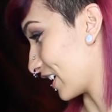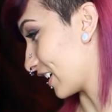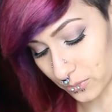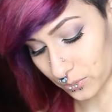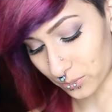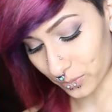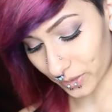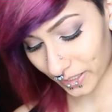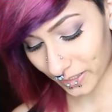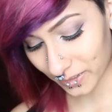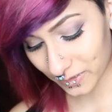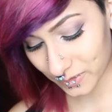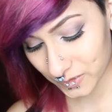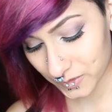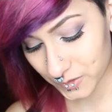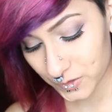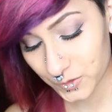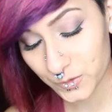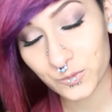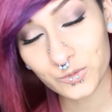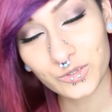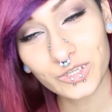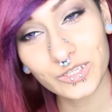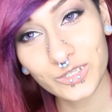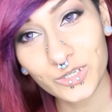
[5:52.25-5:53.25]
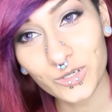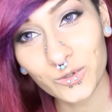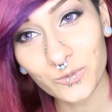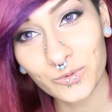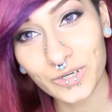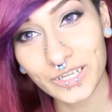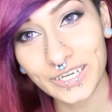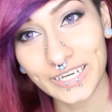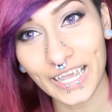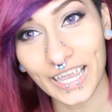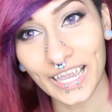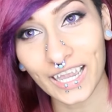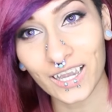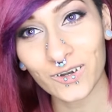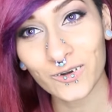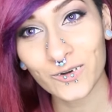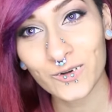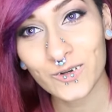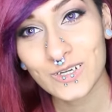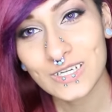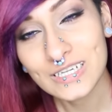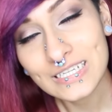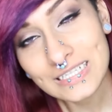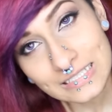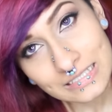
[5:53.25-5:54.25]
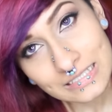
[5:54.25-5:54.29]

care. Compared to the new one now.